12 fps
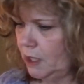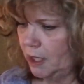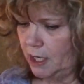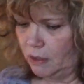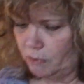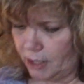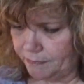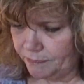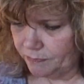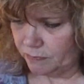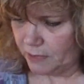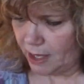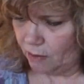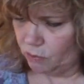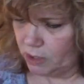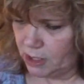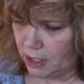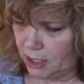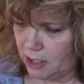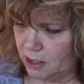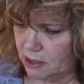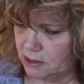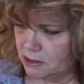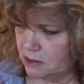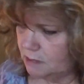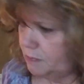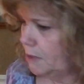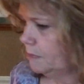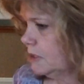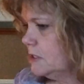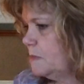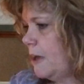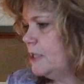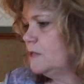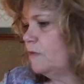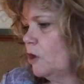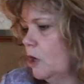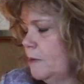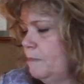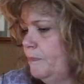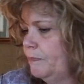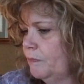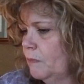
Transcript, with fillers: anyway, that one is Pumpkin Spice Farm.